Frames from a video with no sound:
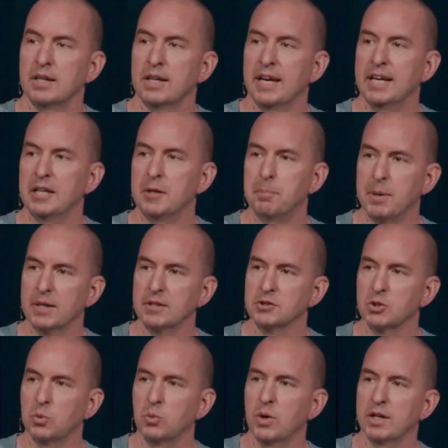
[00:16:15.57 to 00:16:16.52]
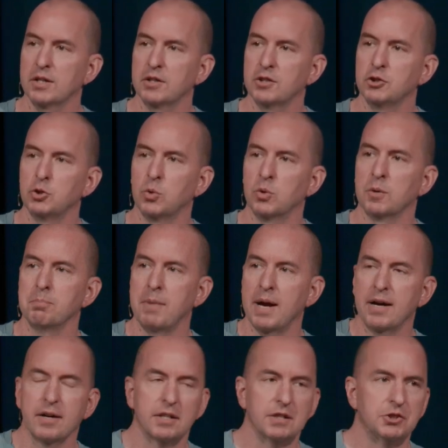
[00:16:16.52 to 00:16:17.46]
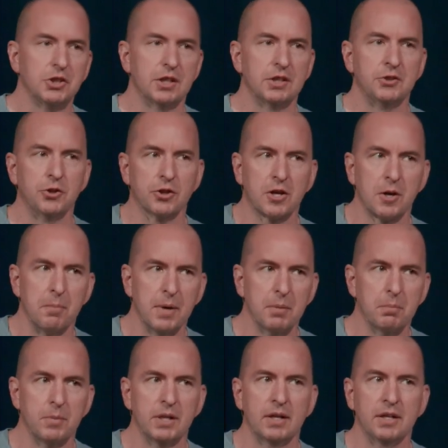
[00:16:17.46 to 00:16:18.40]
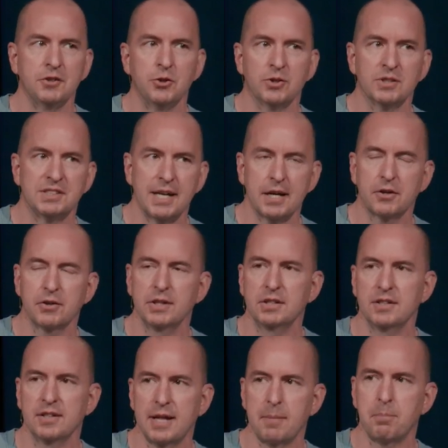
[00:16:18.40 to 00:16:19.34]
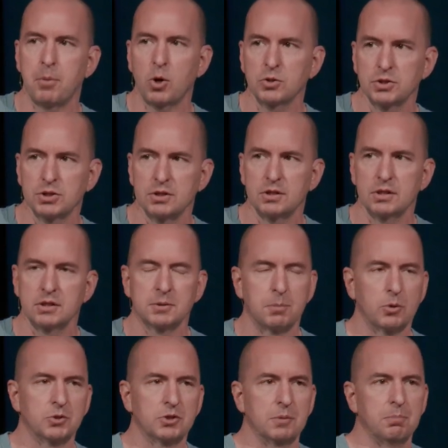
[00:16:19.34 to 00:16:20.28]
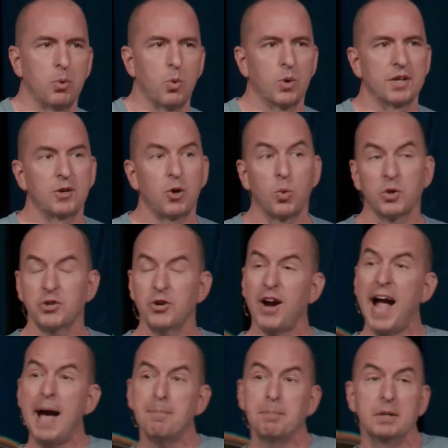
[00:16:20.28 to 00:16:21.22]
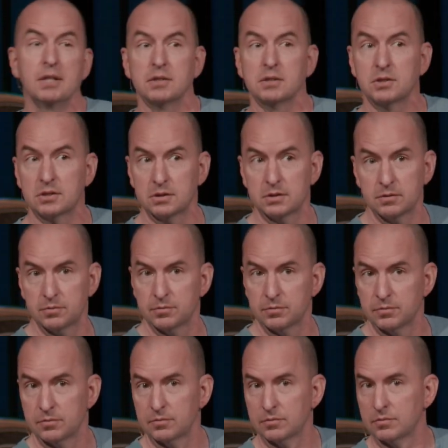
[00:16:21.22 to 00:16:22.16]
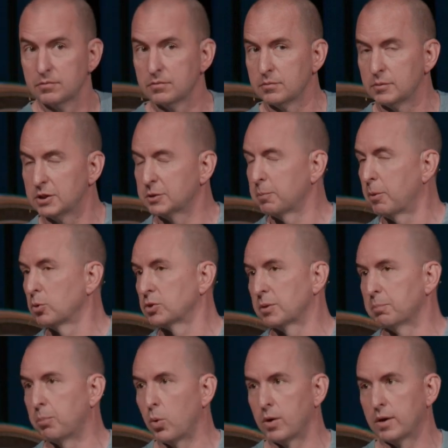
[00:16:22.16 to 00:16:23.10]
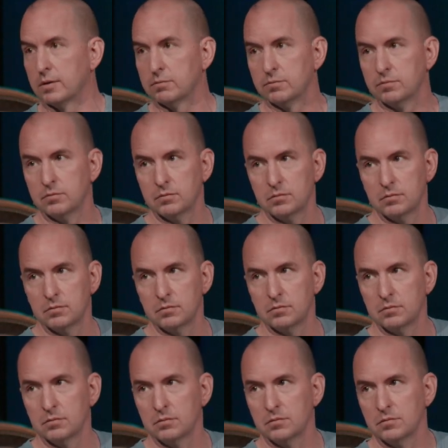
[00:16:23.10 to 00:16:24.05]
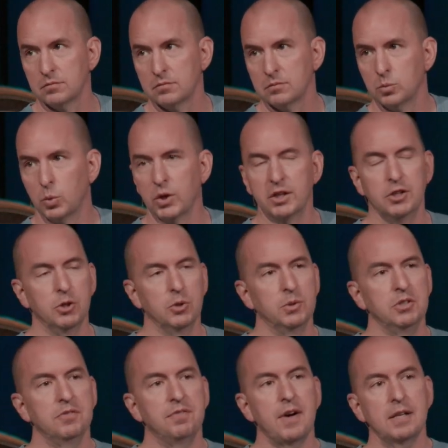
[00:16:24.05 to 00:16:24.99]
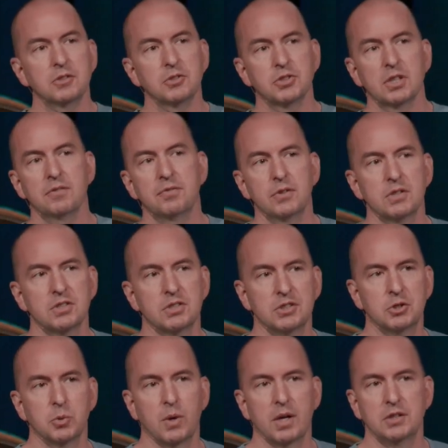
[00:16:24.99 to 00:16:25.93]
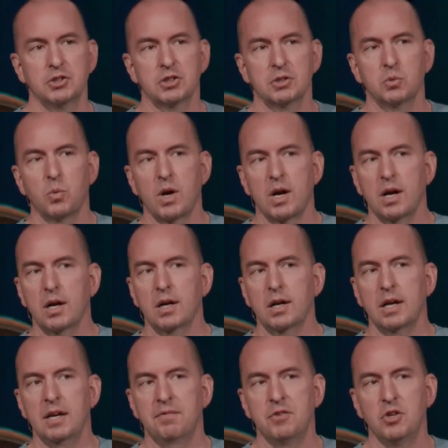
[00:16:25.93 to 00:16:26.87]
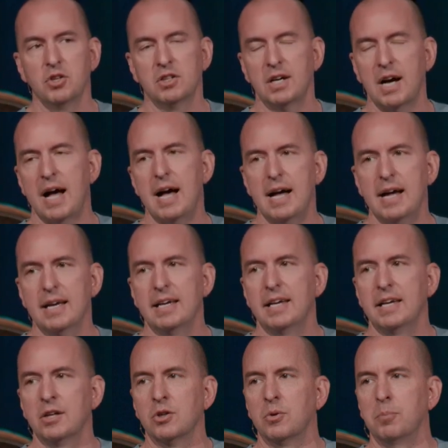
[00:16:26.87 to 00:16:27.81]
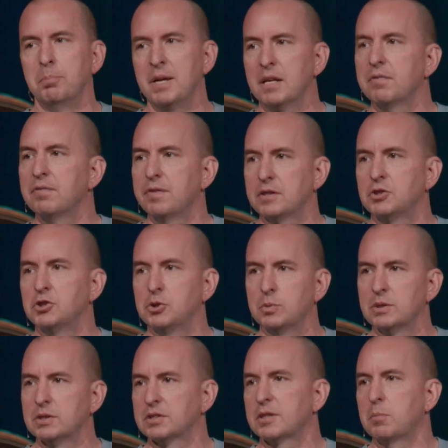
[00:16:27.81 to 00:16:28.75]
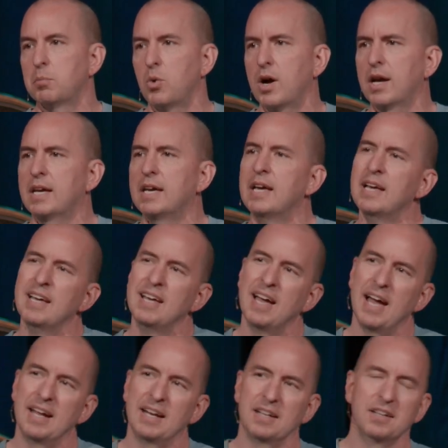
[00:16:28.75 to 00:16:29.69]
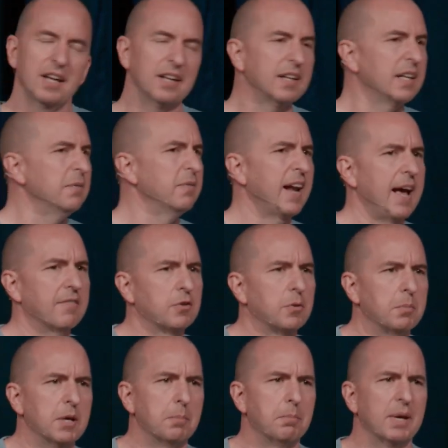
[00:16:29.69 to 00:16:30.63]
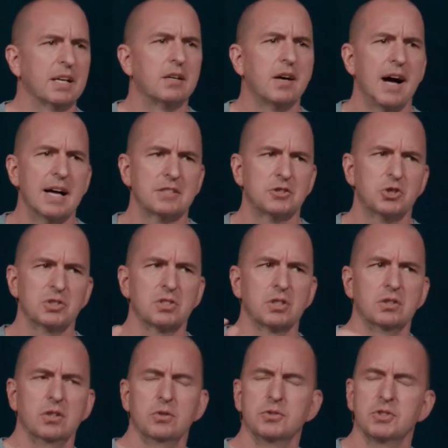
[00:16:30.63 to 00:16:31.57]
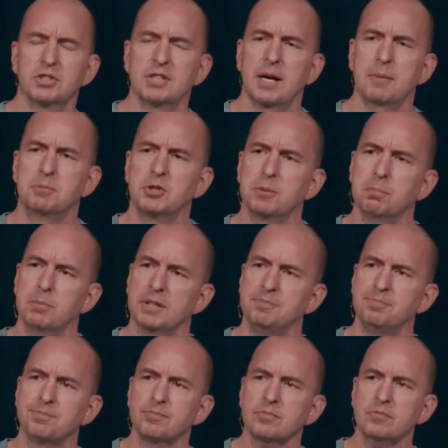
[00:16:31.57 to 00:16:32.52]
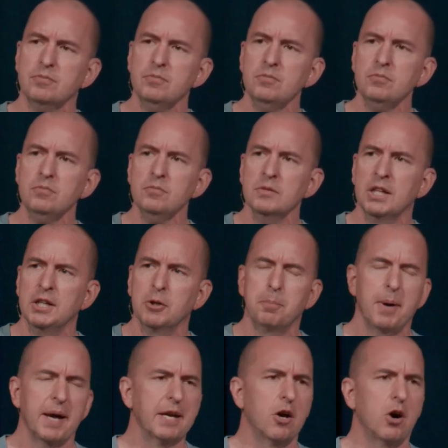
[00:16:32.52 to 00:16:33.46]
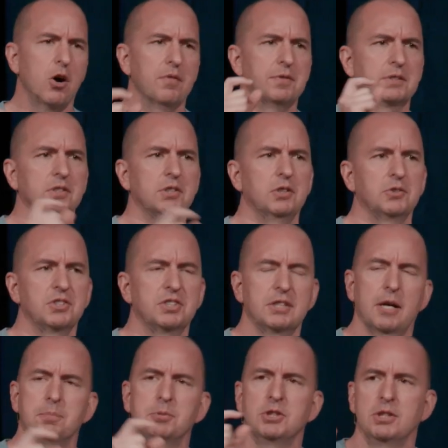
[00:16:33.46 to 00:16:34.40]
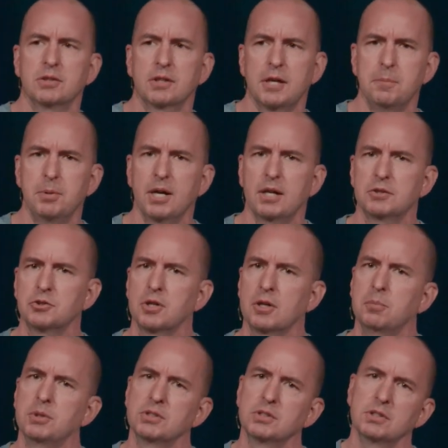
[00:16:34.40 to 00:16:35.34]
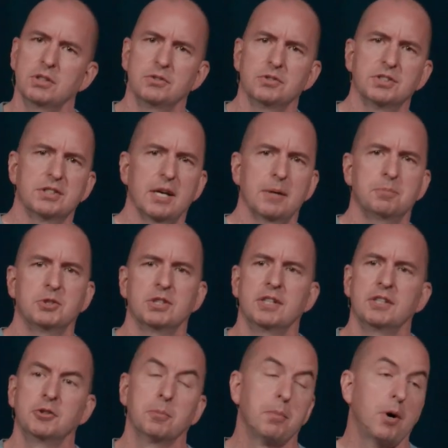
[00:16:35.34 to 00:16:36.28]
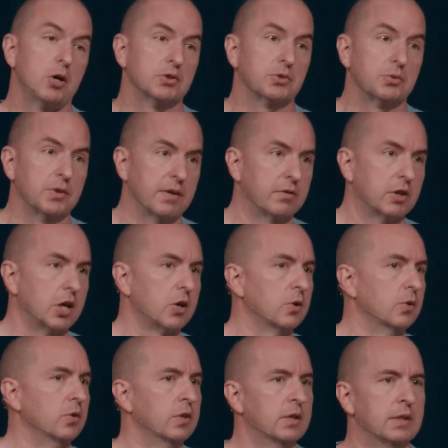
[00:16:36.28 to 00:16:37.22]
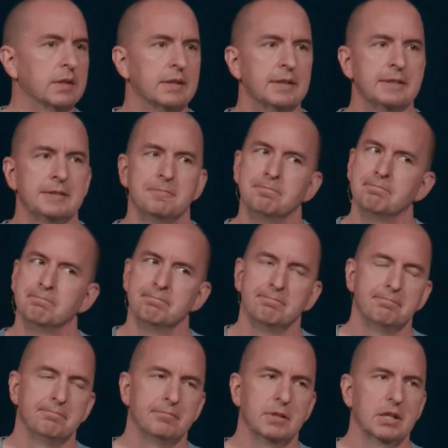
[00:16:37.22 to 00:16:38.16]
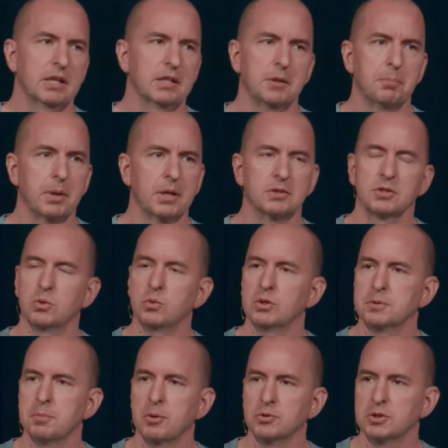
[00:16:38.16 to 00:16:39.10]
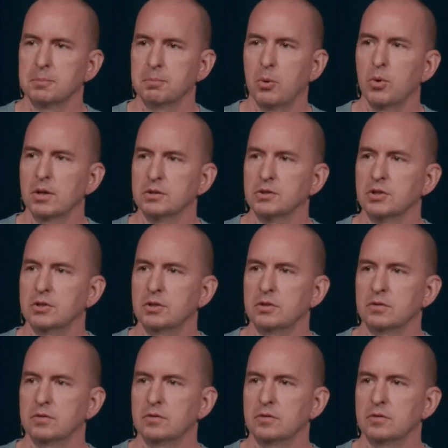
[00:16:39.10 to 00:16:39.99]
It depends on whether your marriage and your commitment and your integrity to that person is most important or your happiness is most important. What do you do when you find yourself in a situation where if you lie, it'll benefit you in some way? And it doesn't even have to be a big lie, it's just a little deception, but It'll pay off. It's a little deception. It'll keep you out of trouble. It's a little deception, and your boss will never know. That depends on what's most important to you